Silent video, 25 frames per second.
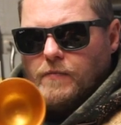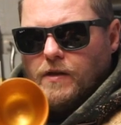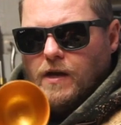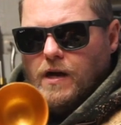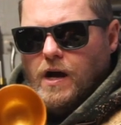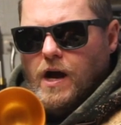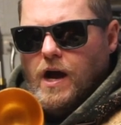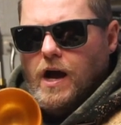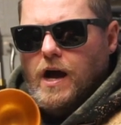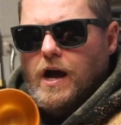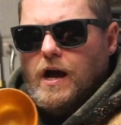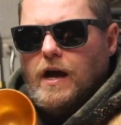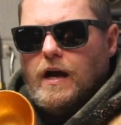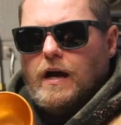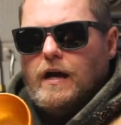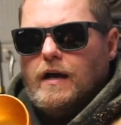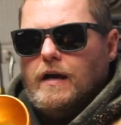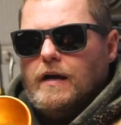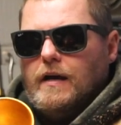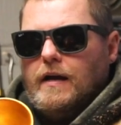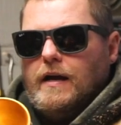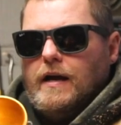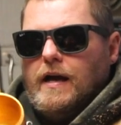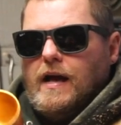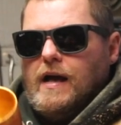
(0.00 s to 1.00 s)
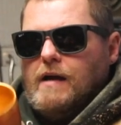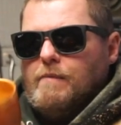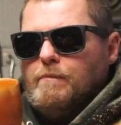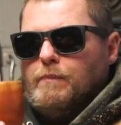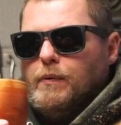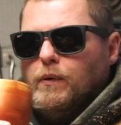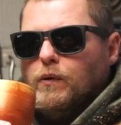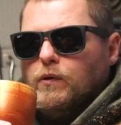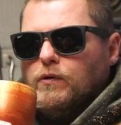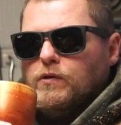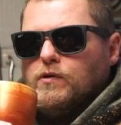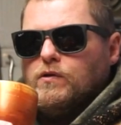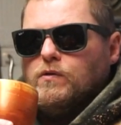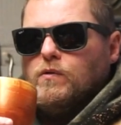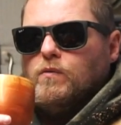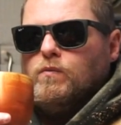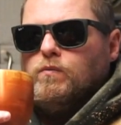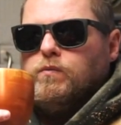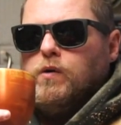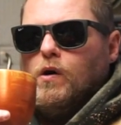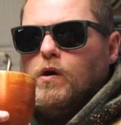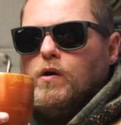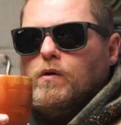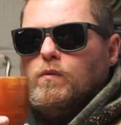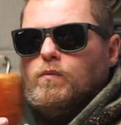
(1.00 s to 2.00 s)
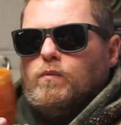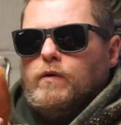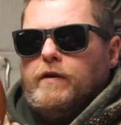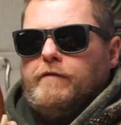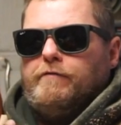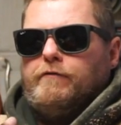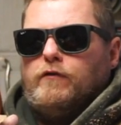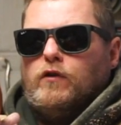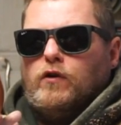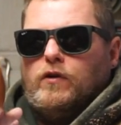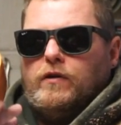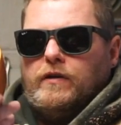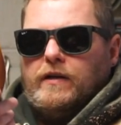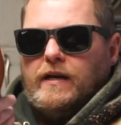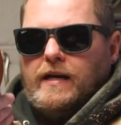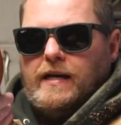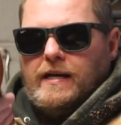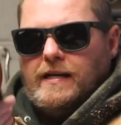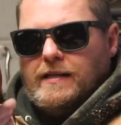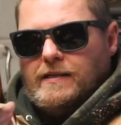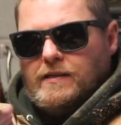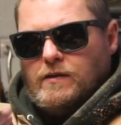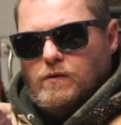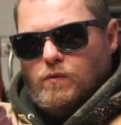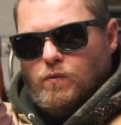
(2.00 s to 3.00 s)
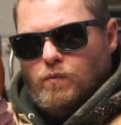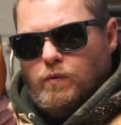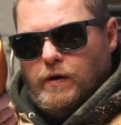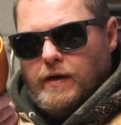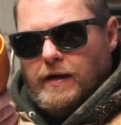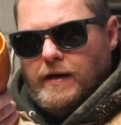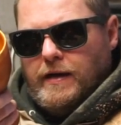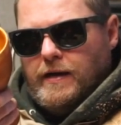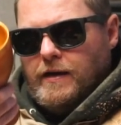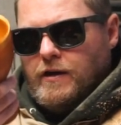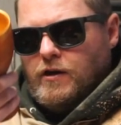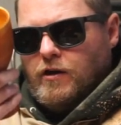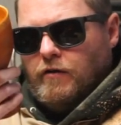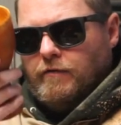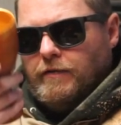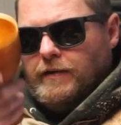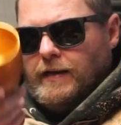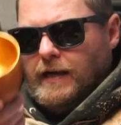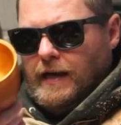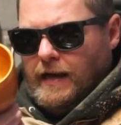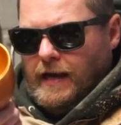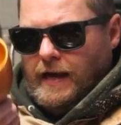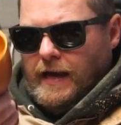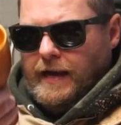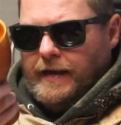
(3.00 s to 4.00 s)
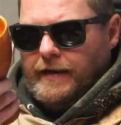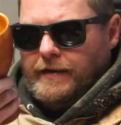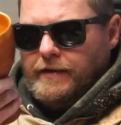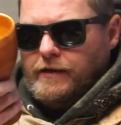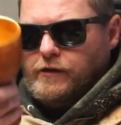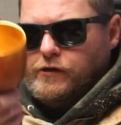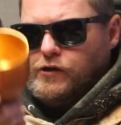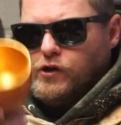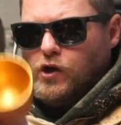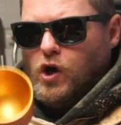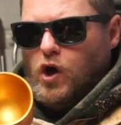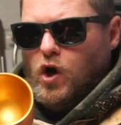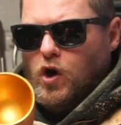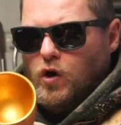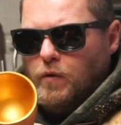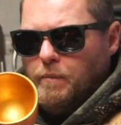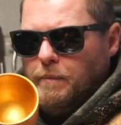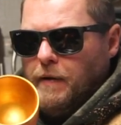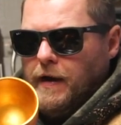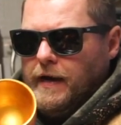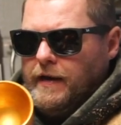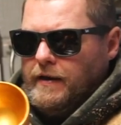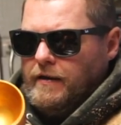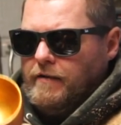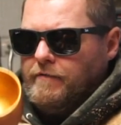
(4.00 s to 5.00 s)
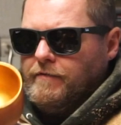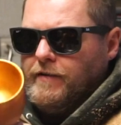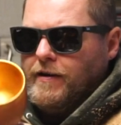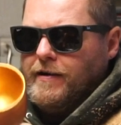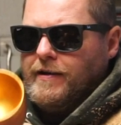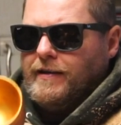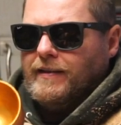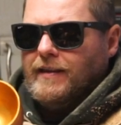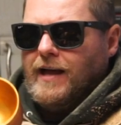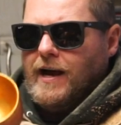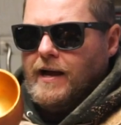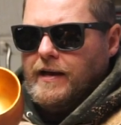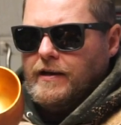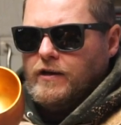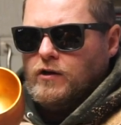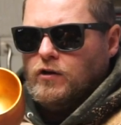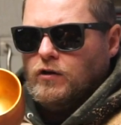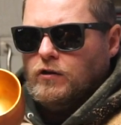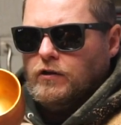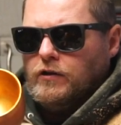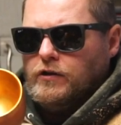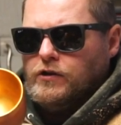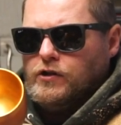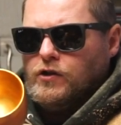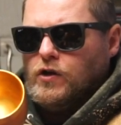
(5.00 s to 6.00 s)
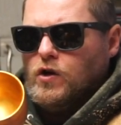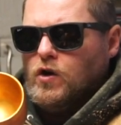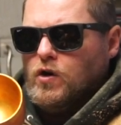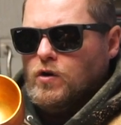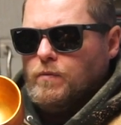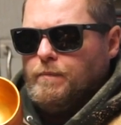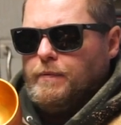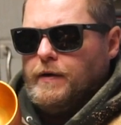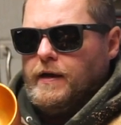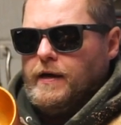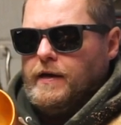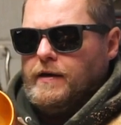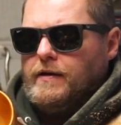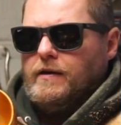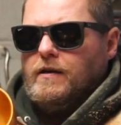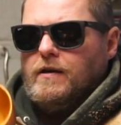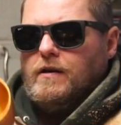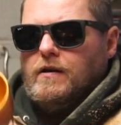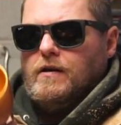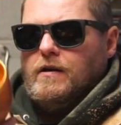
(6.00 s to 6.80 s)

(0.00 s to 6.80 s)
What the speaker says: but what we've done is we covered it in chalk paint, a very light coloured chalk paint,